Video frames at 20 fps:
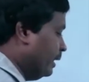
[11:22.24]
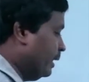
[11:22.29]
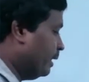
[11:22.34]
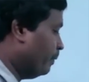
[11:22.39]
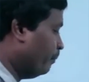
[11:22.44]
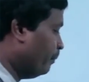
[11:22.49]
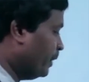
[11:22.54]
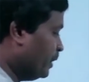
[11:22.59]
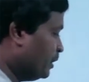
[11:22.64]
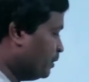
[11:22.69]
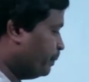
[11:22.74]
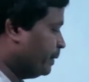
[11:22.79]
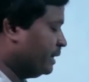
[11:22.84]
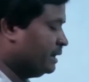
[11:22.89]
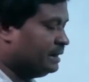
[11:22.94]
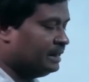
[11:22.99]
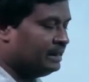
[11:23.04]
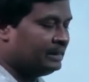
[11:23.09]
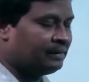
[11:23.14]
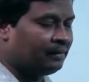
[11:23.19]
empty
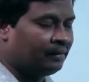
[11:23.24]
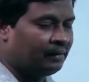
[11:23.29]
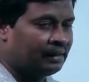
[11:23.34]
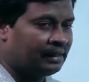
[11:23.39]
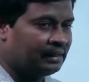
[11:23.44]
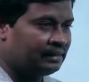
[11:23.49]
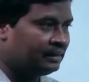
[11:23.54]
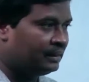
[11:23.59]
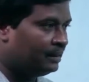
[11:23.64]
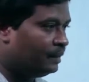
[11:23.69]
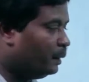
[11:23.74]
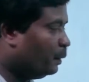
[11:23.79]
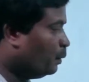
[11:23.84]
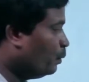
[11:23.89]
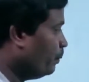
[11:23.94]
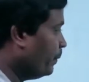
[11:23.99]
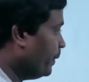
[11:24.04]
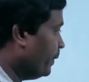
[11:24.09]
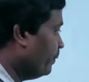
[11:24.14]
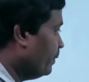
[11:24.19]
space is called as a
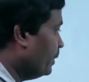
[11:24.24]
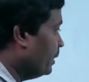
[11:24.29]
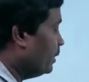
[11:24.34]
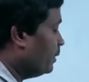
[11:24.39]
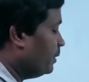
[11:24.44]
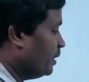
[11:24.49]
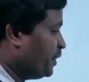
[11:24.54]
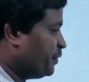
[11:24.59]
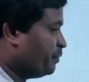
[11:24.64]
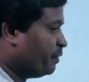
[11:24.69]
lumen. These